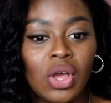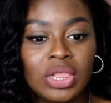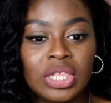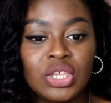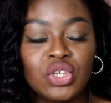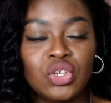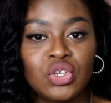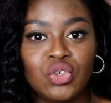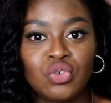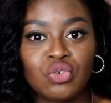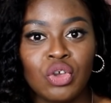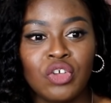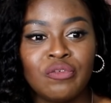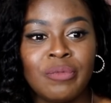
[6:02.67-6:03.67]
literally
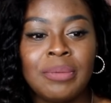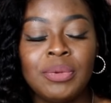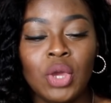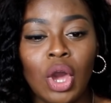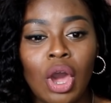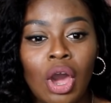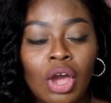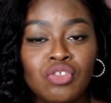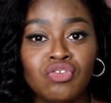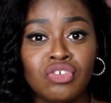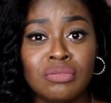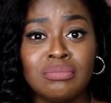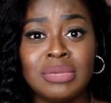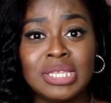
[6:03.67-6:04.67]
drove maybe
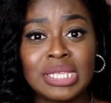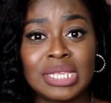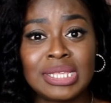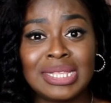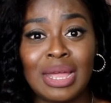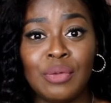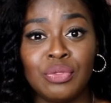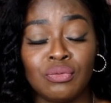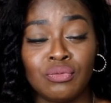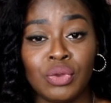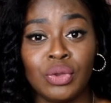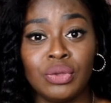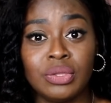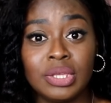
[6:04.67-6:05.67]
100 meters down the
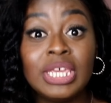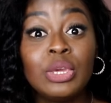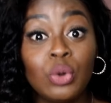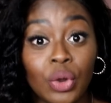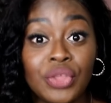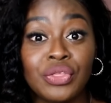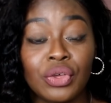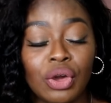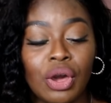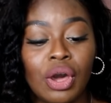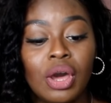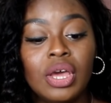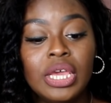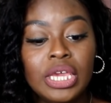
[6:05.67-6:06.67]
road. He got in the
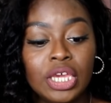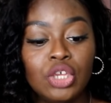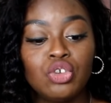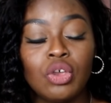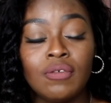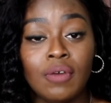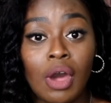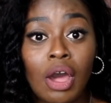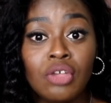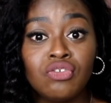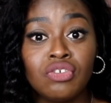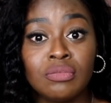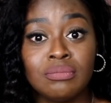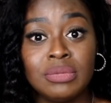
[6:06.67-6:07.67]
car, it drove
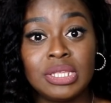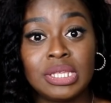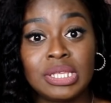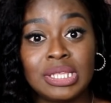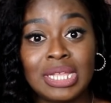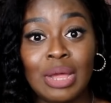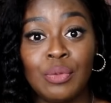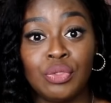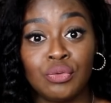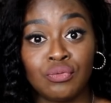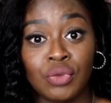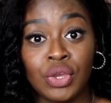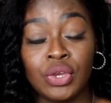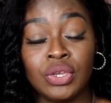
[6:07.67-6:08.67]
100 meters down the
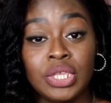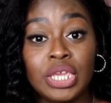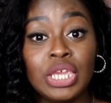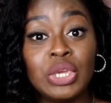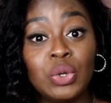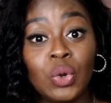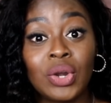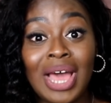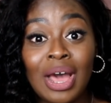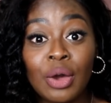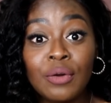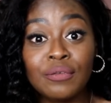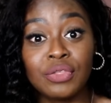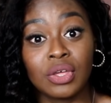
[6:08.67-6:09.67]
road. He got
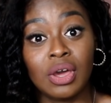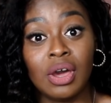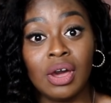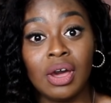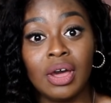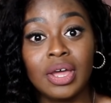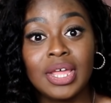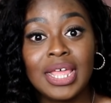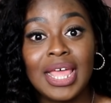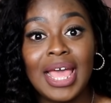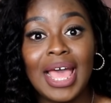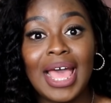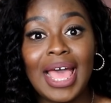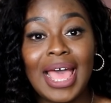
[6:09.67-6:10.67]
out of the car,
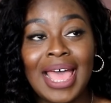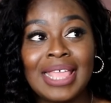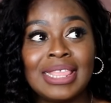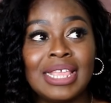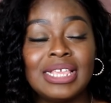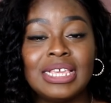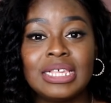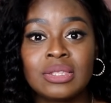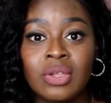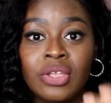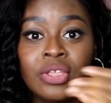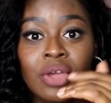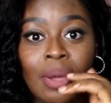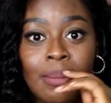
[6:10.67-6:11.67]
and then he
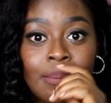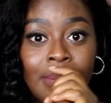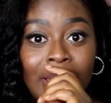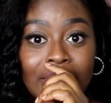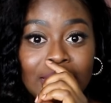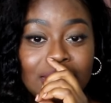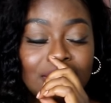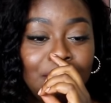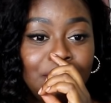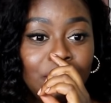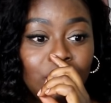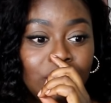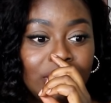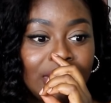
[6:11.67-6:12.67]
started coming back in the
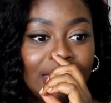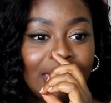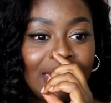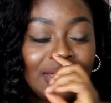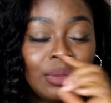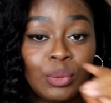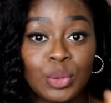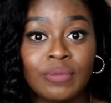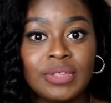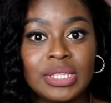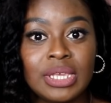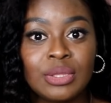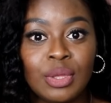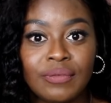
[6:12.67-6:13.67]
building, and there was
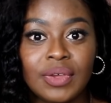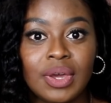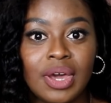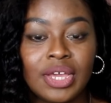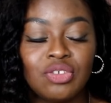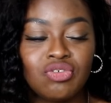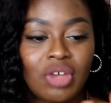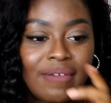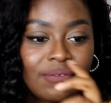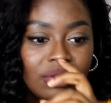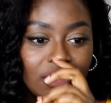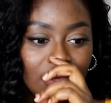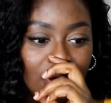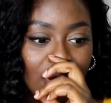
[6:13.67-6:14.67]
obviously another guy
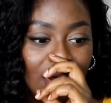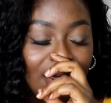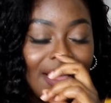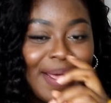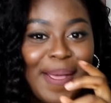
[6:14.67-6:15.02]
driving the car.